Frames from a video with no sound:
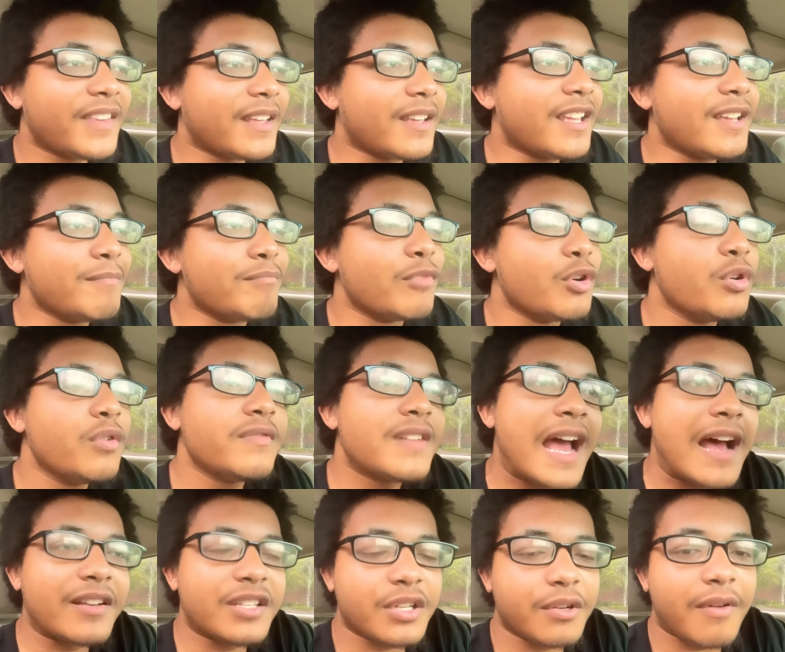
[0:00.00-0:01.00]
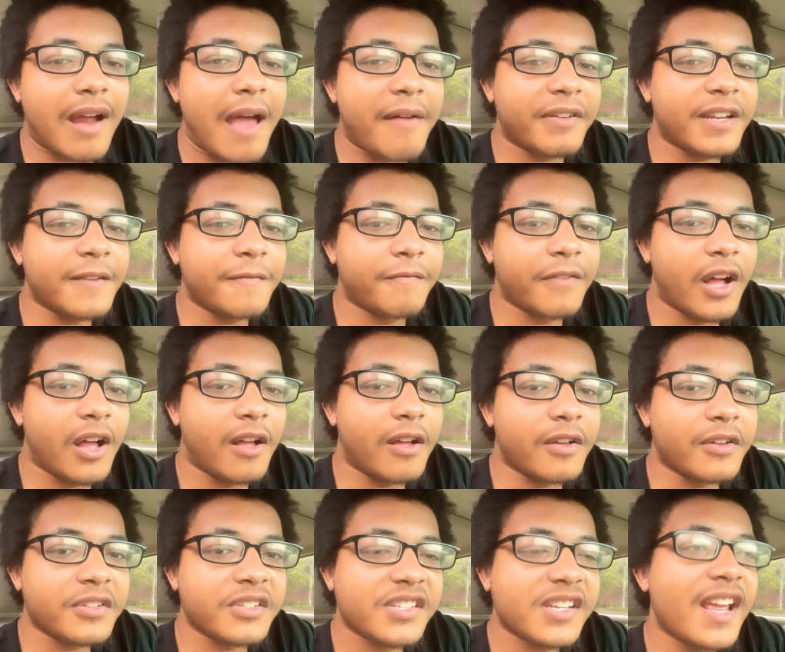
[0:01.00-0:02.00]
He moved out to Gravity
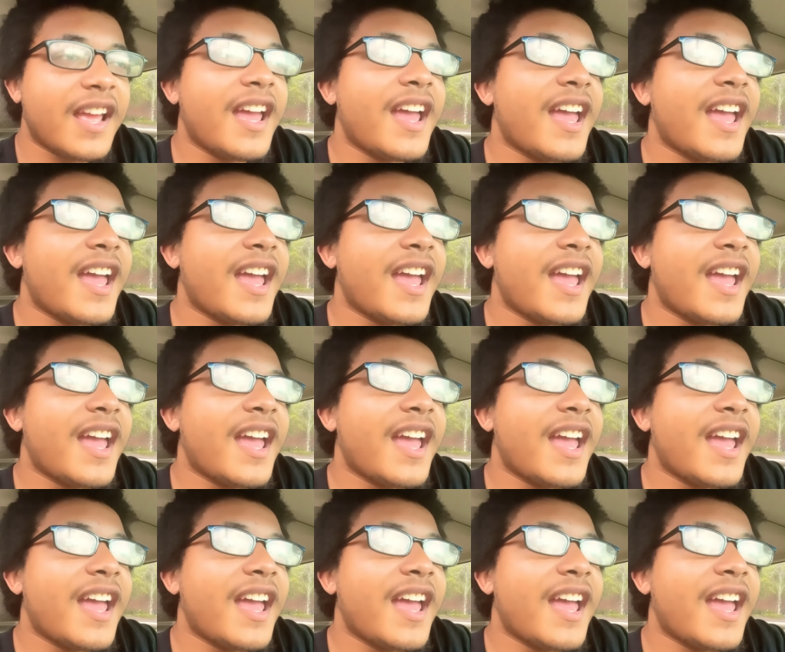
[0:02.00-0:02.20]
Falls,